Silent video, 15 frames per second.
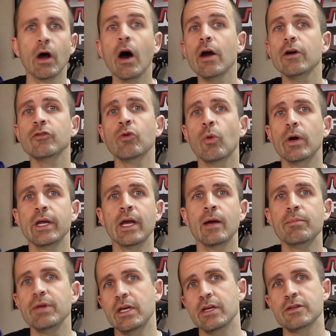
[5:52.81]
120
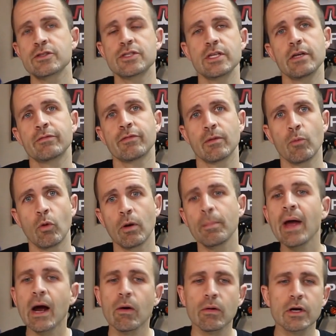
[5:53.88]
amp ESC for more
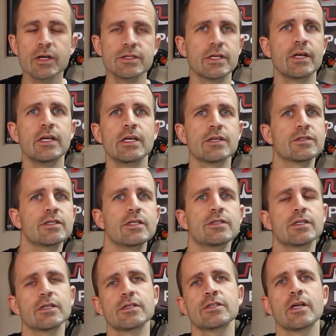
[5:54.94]
power because that ESC
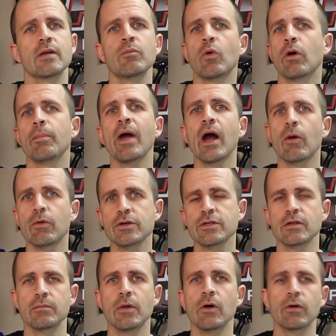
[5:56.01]
is going to send more power
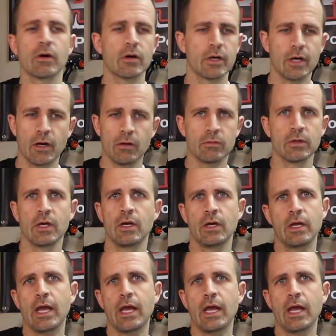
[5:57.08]
to the motor, you know,